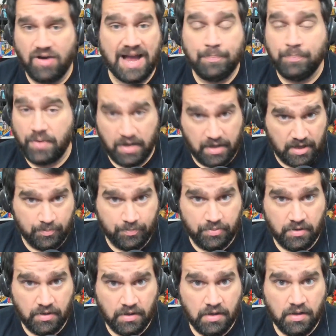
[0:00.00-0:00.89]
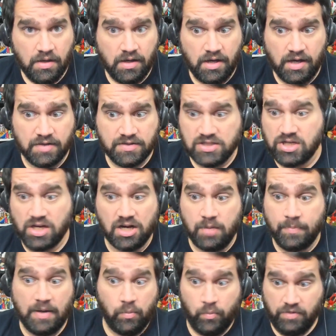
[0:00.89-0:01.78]
crap up uh, to
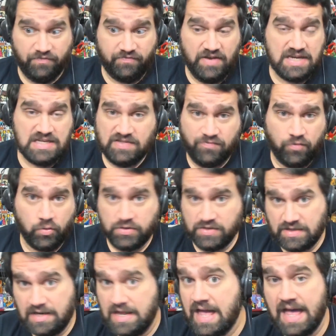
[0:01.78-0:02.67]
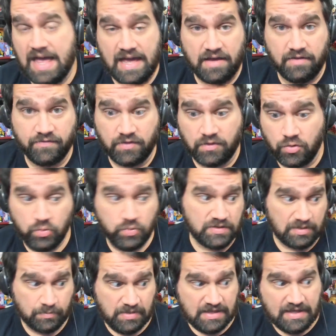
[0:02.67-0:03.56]
talk about what Phase 4 is going to have and
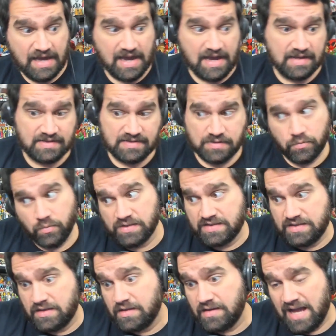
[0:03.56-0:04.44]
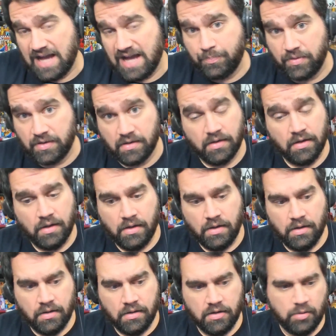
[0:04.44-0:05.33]
who's going to be cast and what's going to happen,
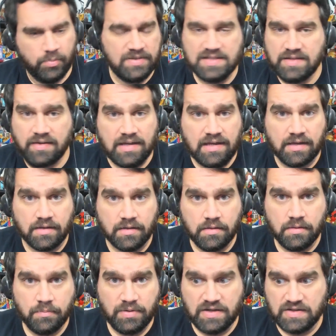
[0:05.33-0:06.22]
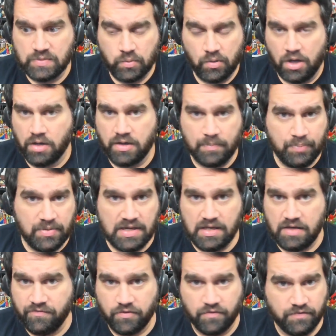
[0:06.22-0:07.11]
nobody's clicking because we're all
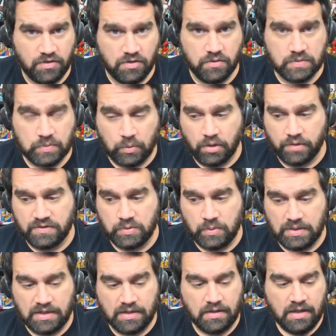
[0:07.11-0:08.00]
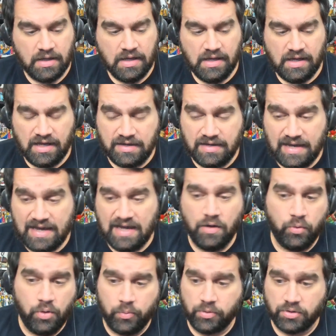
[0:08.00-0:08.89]
competing for views, we're all doing it. And
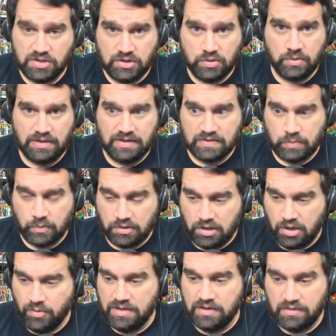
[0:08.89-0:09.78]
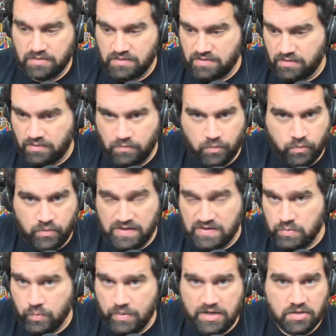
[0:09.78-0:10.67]
now what we're doing is we're going to, to,
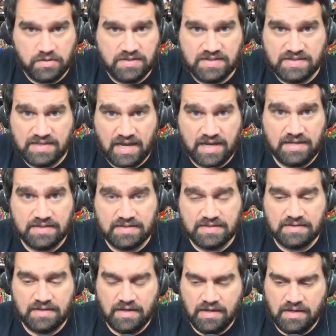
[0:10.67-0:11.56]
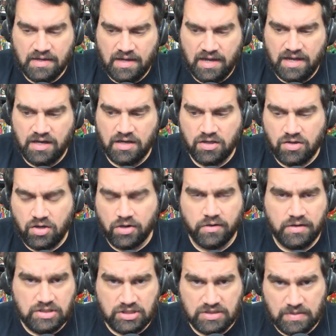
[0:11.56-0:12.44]
these weird sites and
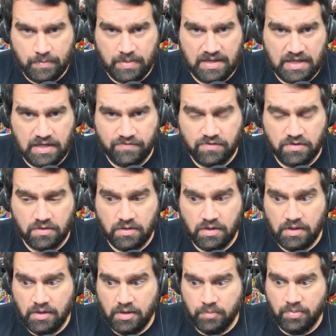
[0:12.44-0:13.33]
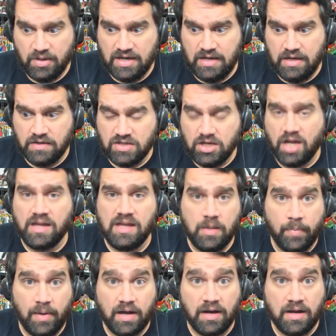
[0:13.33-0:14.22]
encouraging the behavior by
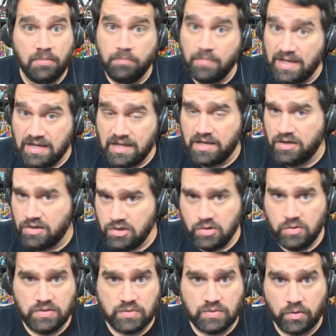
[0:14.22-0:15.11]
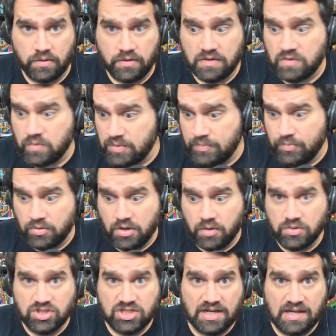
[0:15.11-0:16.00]
talking about it and making it newsworthy. So
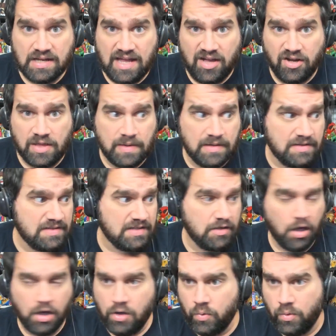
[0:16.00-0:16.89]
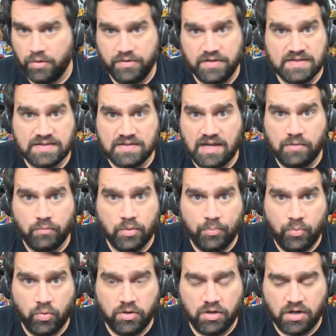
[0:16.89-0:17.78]
people go check it out and then see, oh, well, this
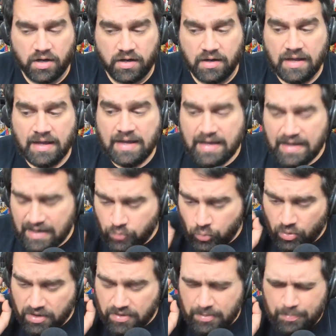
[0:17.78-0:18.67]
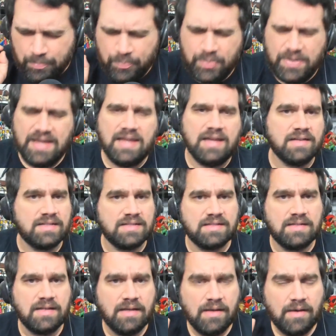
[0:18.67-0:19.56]
site reported on it. And one of the
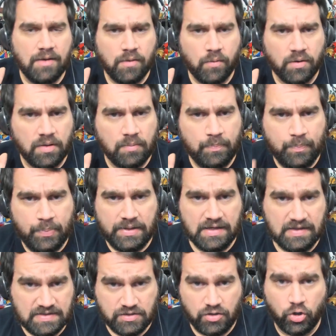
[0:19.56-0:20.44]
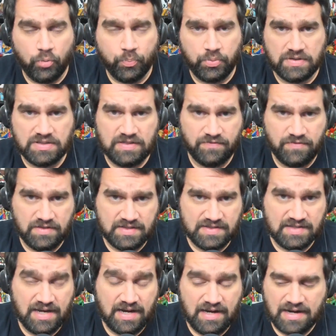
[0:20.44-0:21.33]
biggest, one of the biggest culprits of
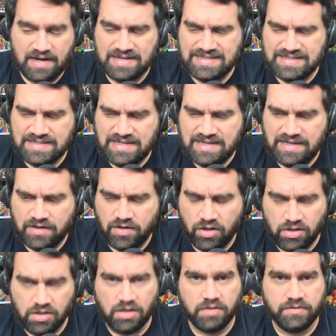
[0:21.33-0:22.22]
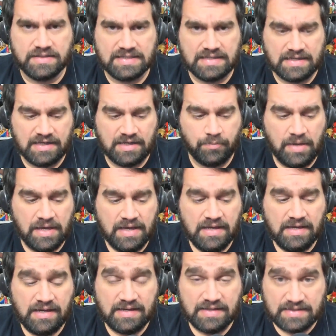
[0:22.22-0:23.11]
this site, and I see it all the time,
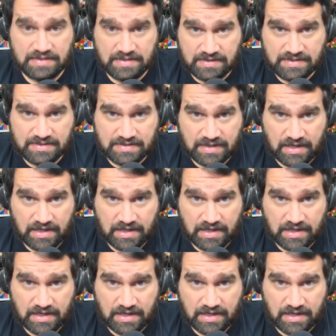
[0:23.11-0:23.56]
is